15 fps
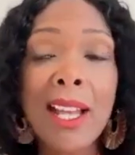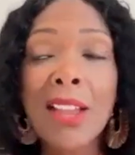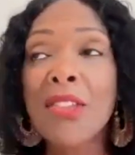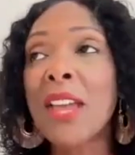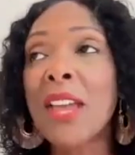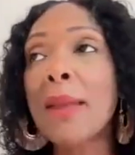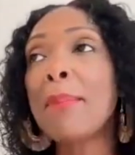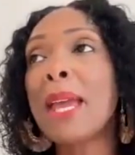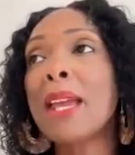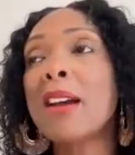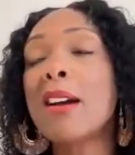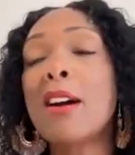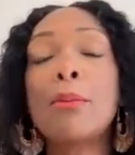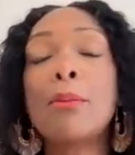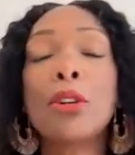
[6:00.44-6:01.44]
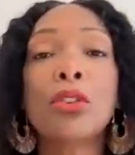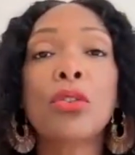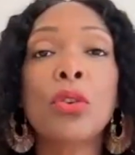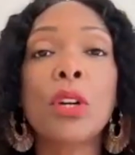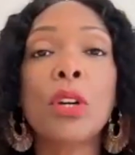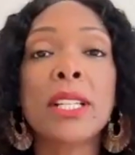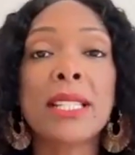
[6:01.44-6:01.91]
They may come
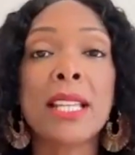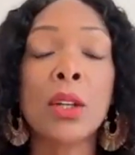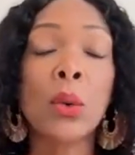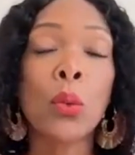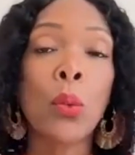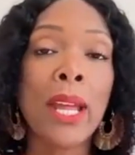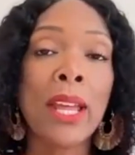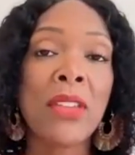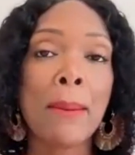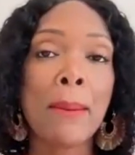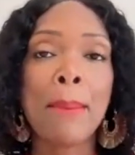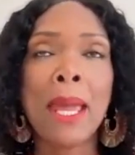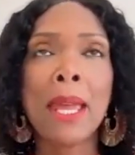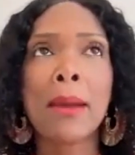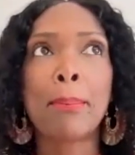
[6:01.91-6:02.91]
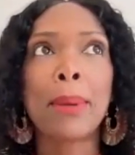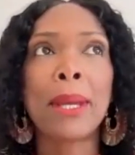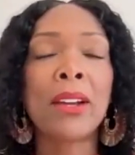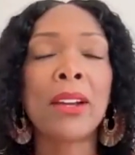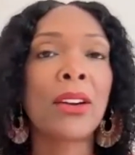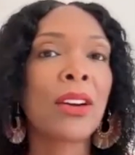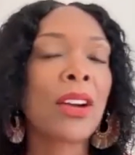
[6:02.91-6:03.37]
across in a way that may
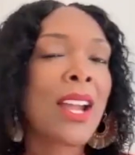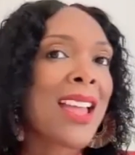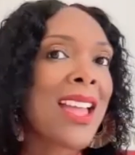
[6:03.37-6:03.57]
appear